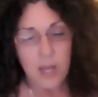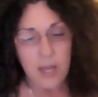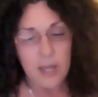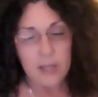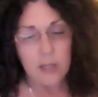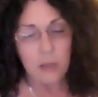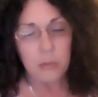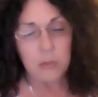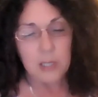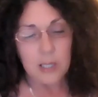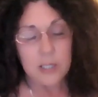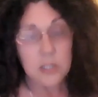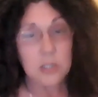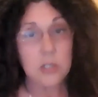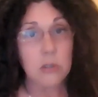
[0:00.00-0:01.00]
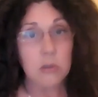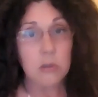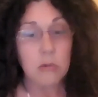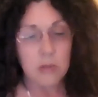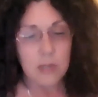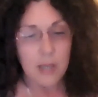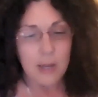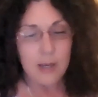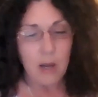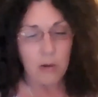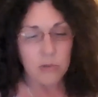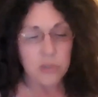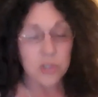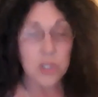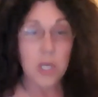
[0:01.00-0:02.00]
and I would like to thank
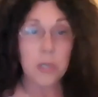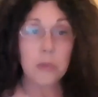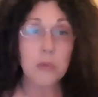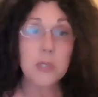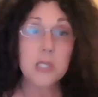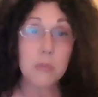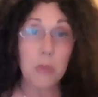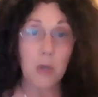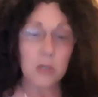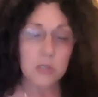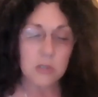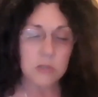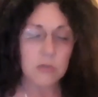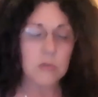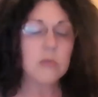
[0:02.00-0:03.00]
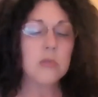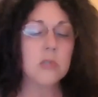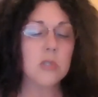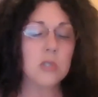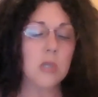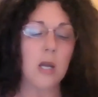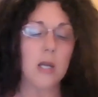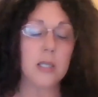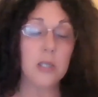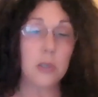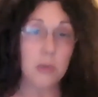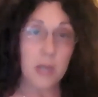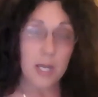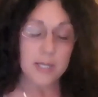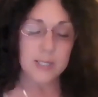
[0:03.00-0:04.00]
our generous sponsors,
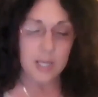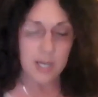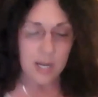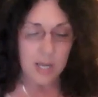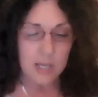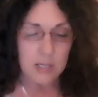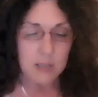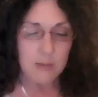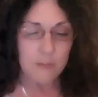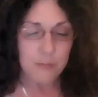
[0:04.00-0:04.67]
UKZN,